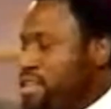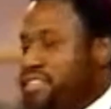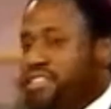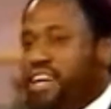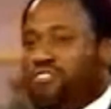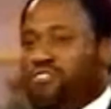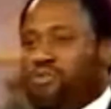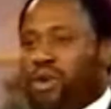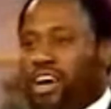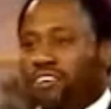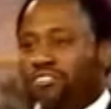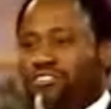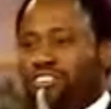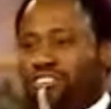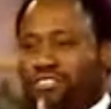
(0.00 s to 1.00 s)
that's
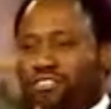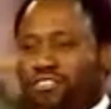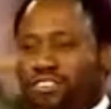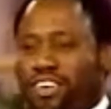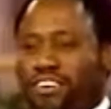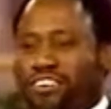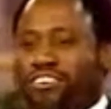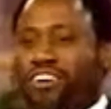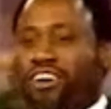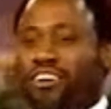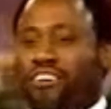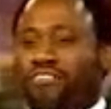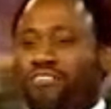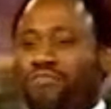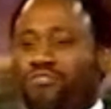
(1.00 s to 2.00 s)
why jesus said
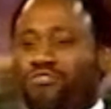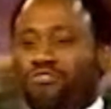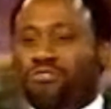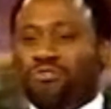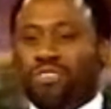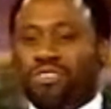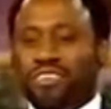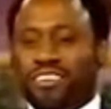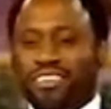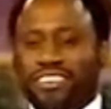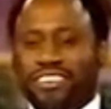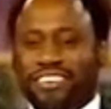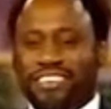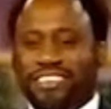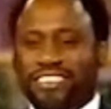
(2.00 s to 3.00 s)
knowledge of the truth
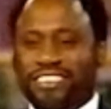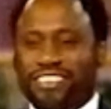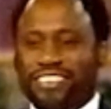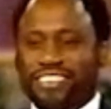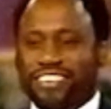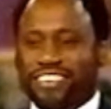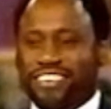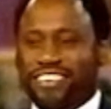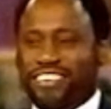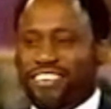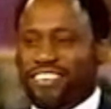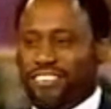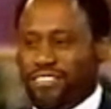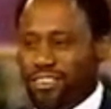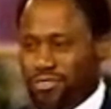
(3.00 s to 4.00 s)

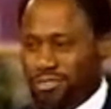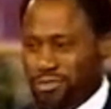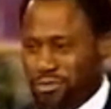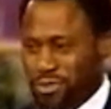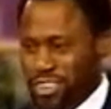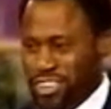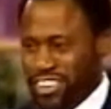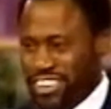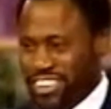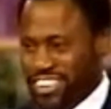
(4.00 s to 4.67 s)
shall set you free